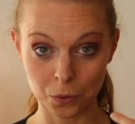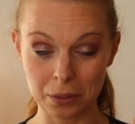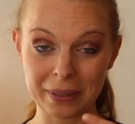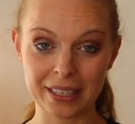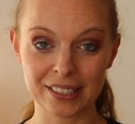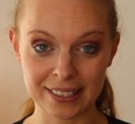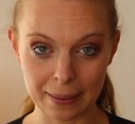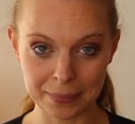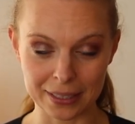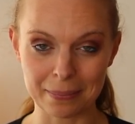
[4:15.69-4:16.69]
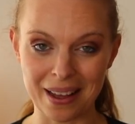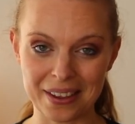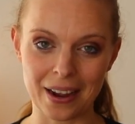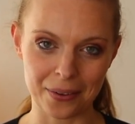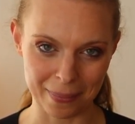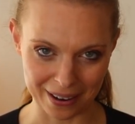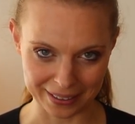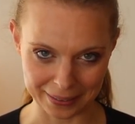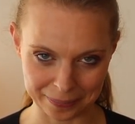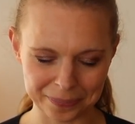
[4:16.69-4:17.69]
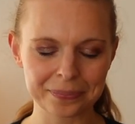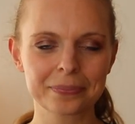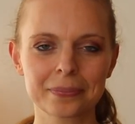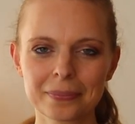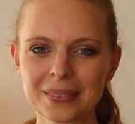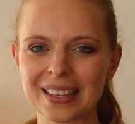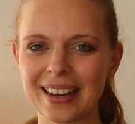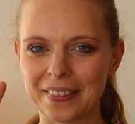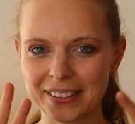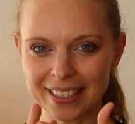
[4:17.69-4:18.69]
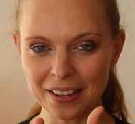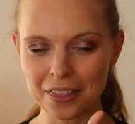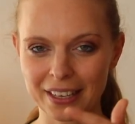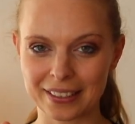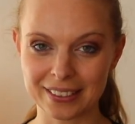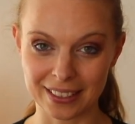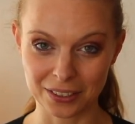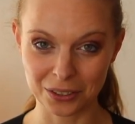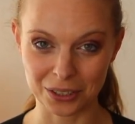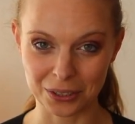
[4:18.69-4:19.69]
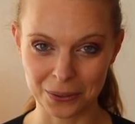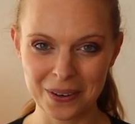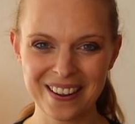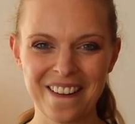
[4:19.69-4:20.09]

would be accepted by the other party. And the second thing this does to you